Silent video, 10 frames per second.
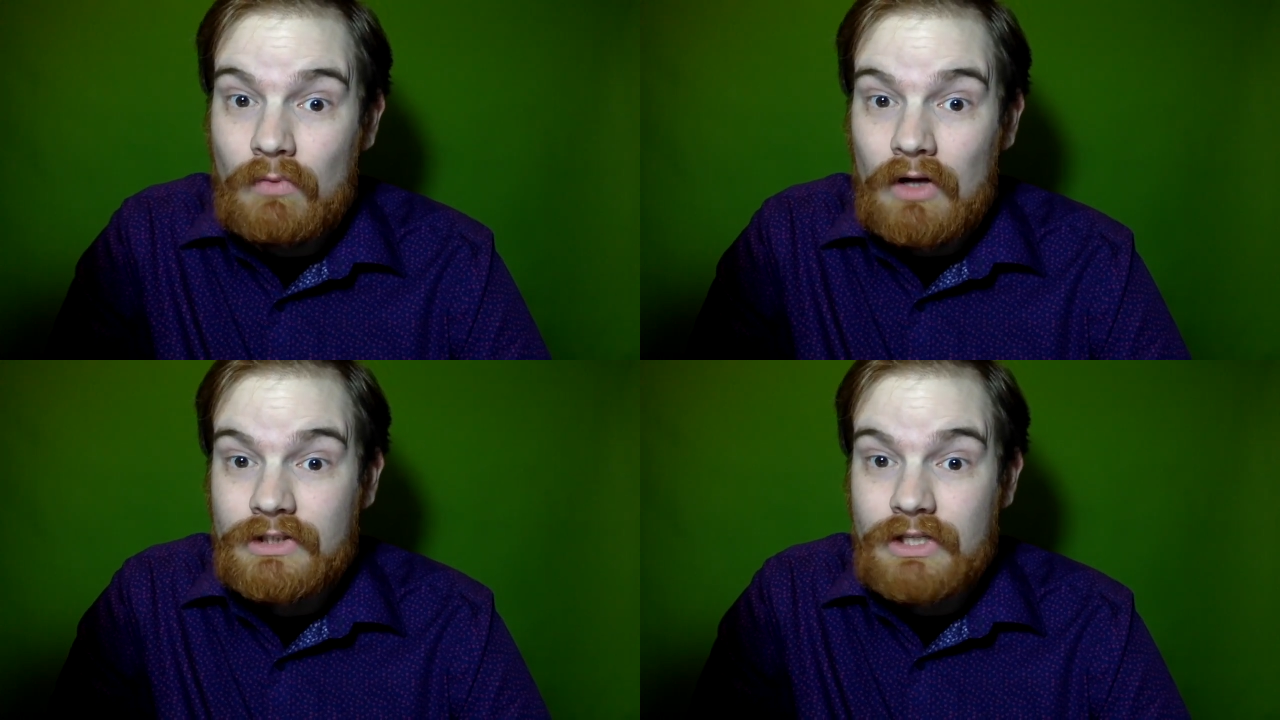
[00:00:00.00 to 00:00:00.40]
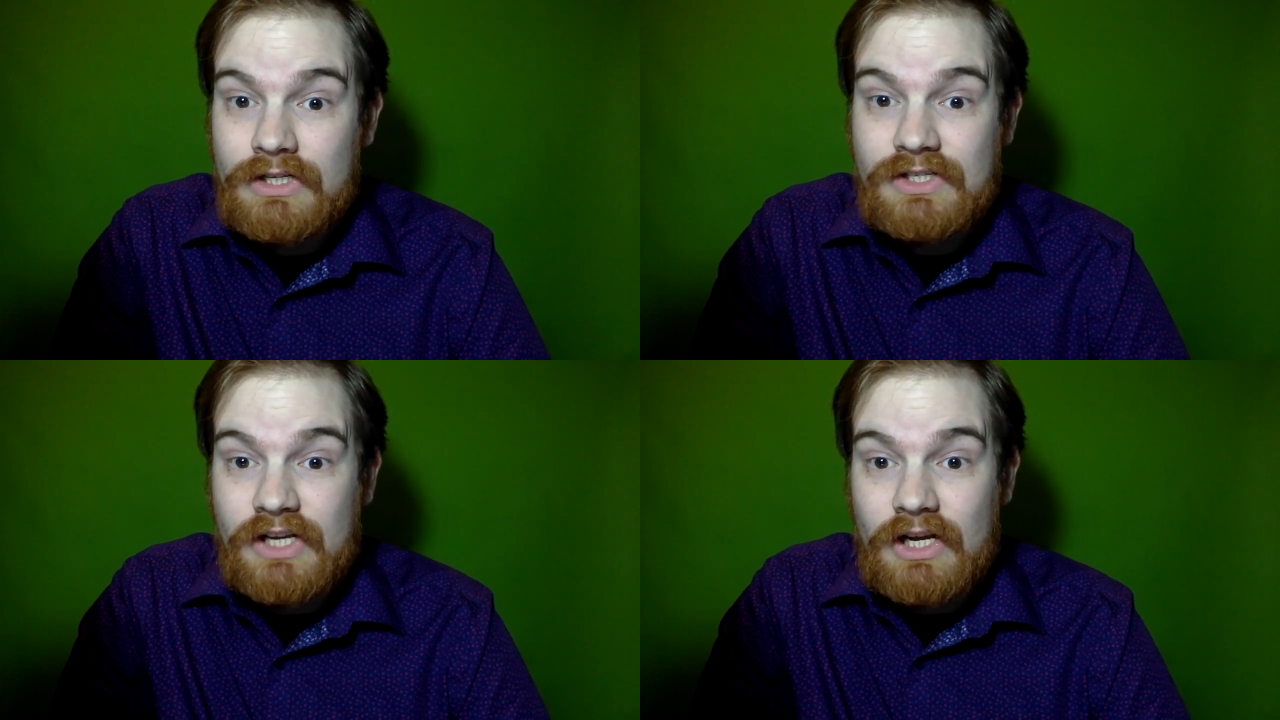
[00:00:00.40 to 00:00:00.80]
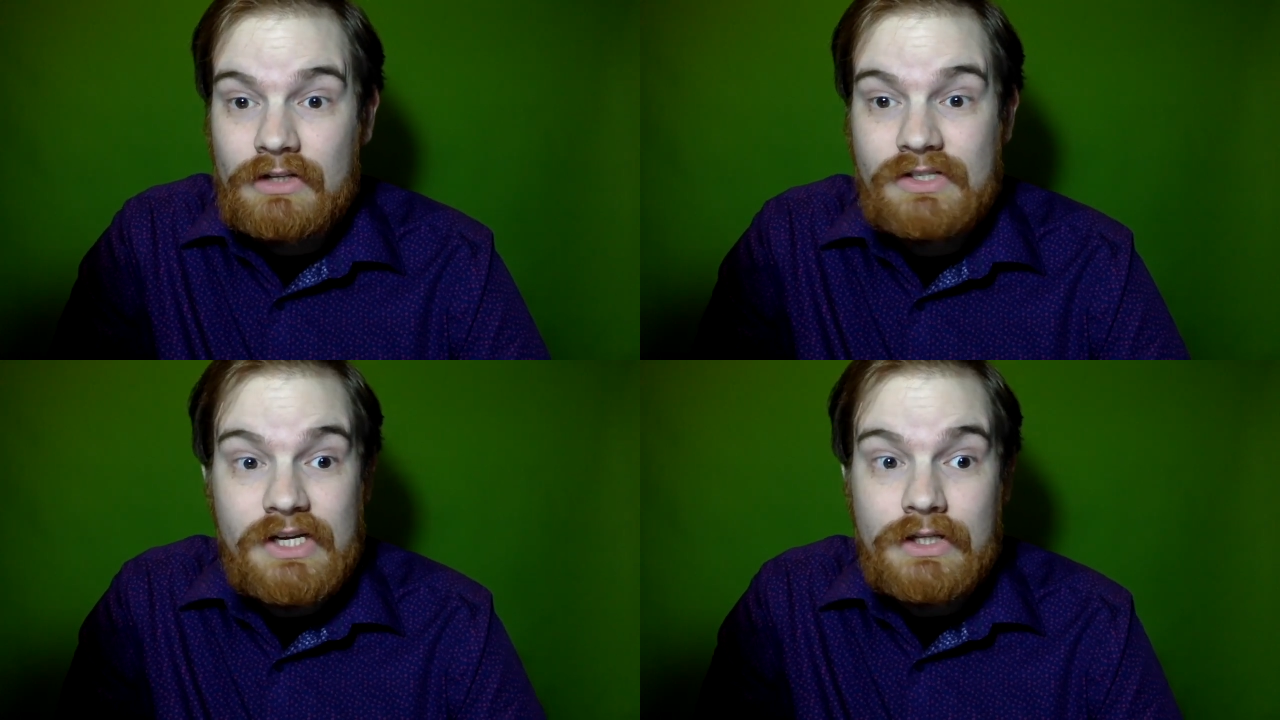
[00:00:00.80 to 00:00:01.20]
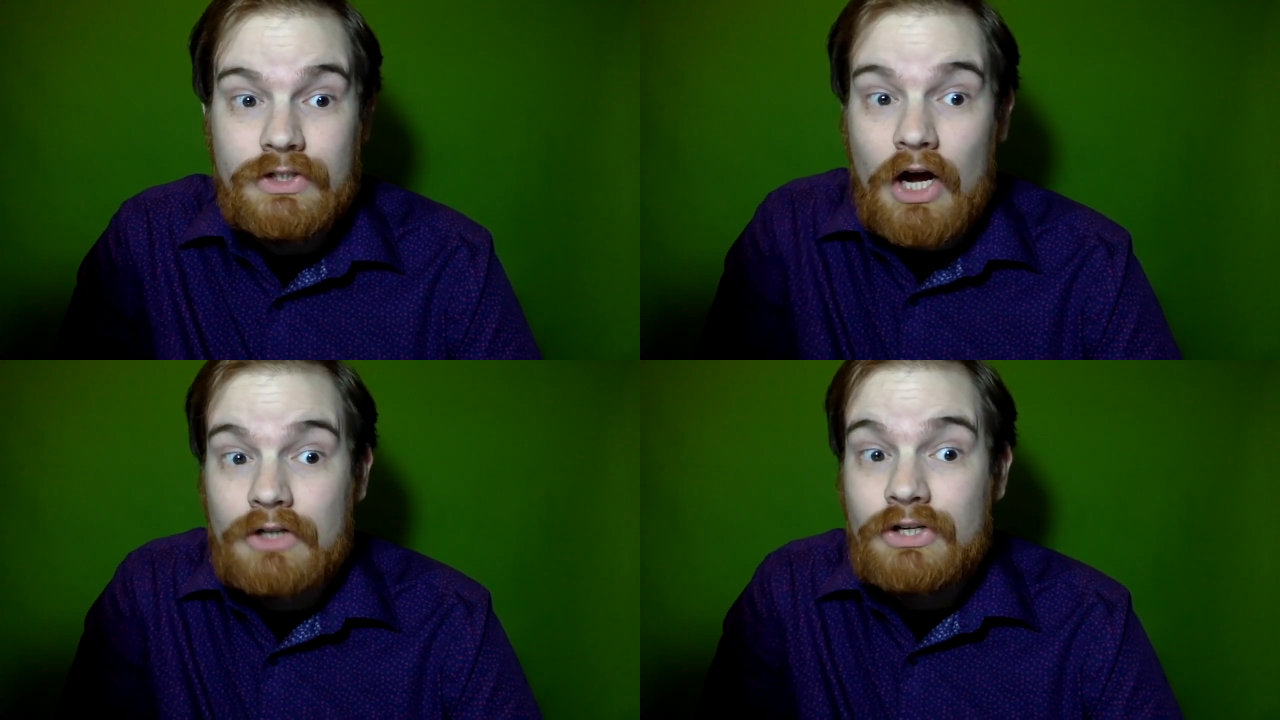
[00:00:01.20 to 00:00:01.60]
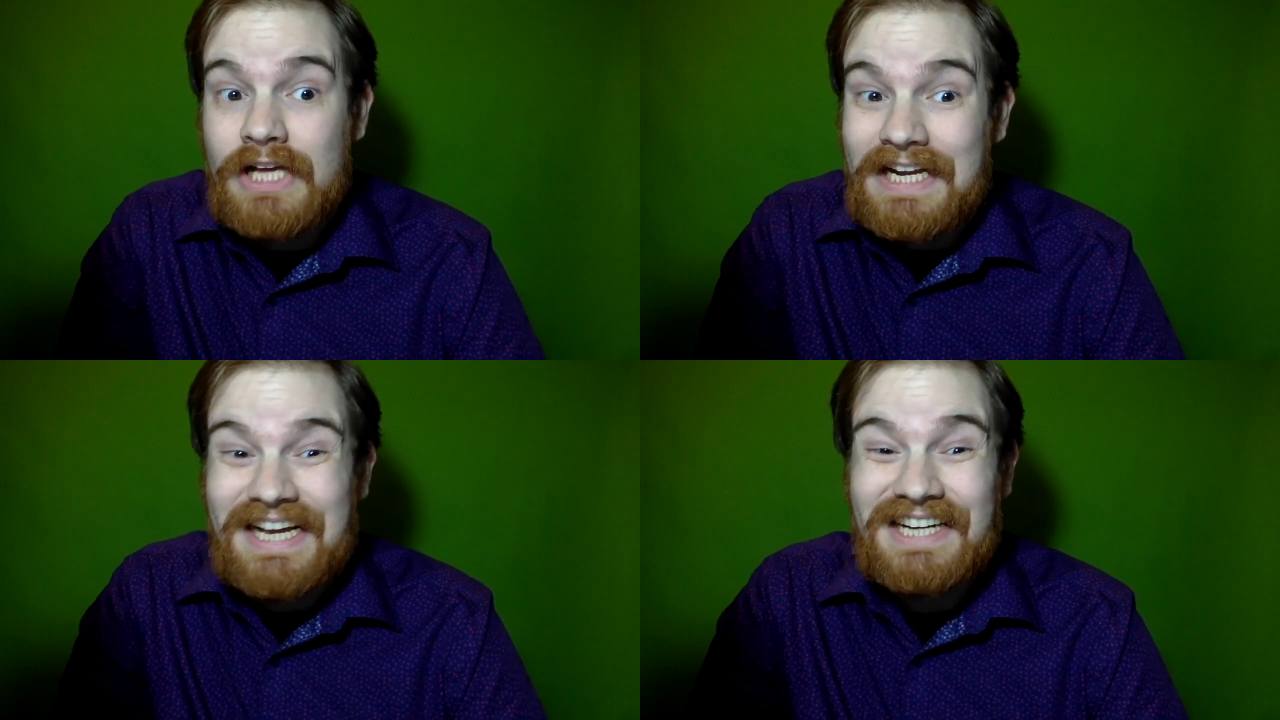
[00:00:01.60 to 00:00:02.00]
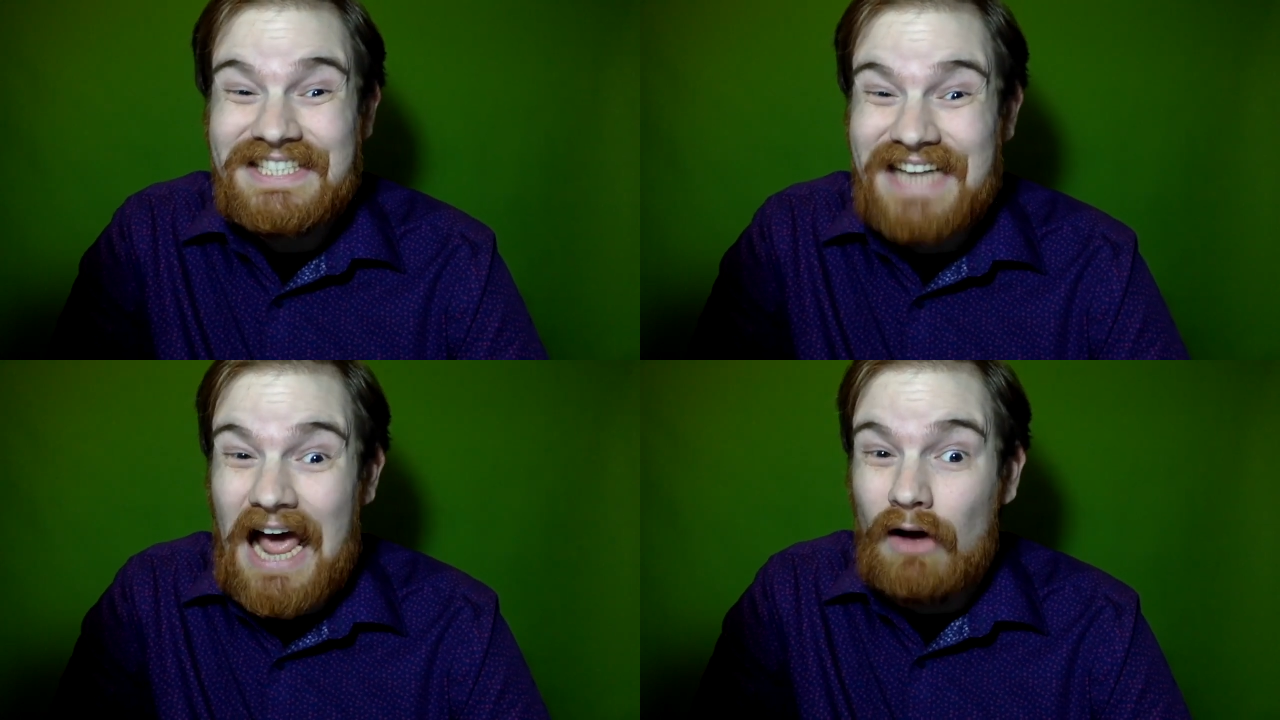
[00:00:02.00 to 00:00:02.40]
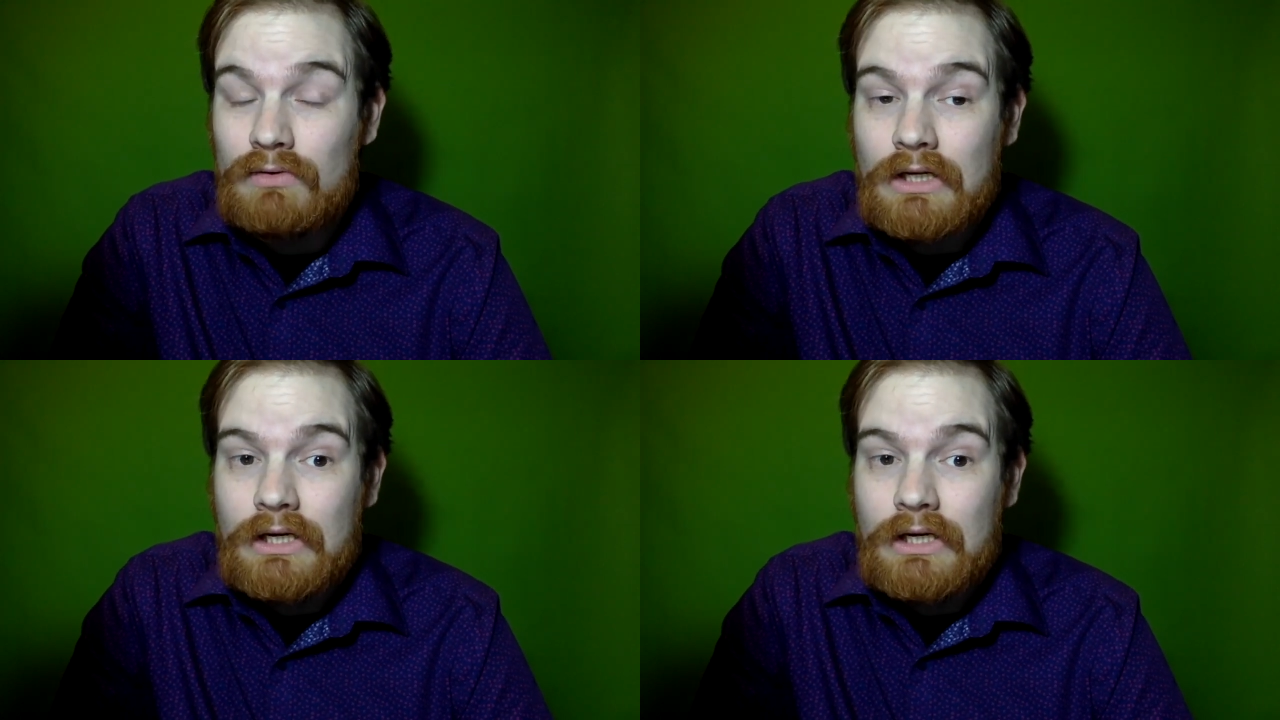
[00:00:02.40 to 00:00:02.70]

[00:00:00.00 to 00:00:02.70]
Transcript: watching this scene and seeing the Doctor get gunned down.